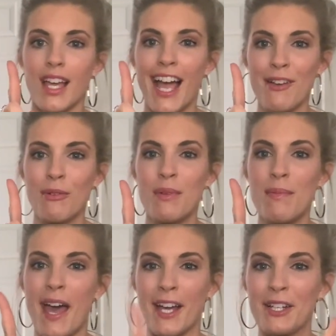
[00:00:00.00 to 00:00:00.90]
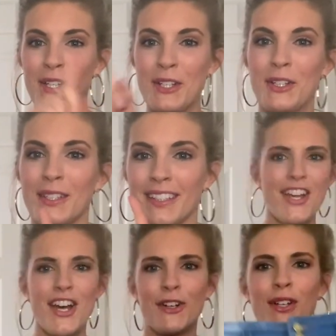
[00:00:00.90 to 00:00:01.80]
I will be back.
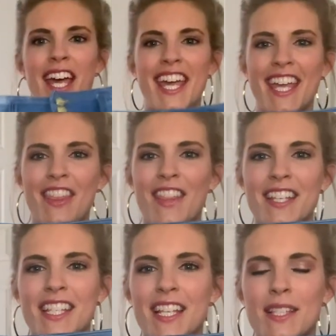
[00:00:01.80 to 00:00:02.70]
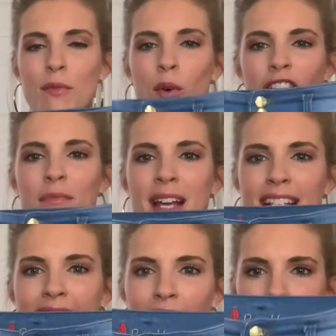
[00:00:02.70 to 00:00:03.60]
Okay, and this is one of my
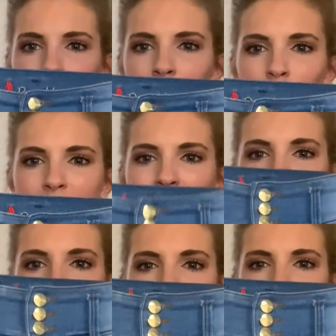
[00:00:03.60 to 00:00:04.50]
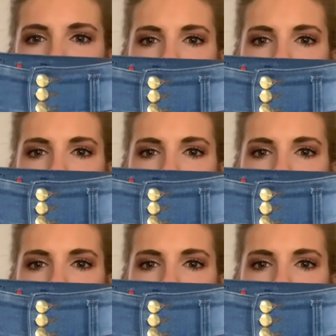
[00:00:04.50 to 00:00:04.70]
second favorites. I love the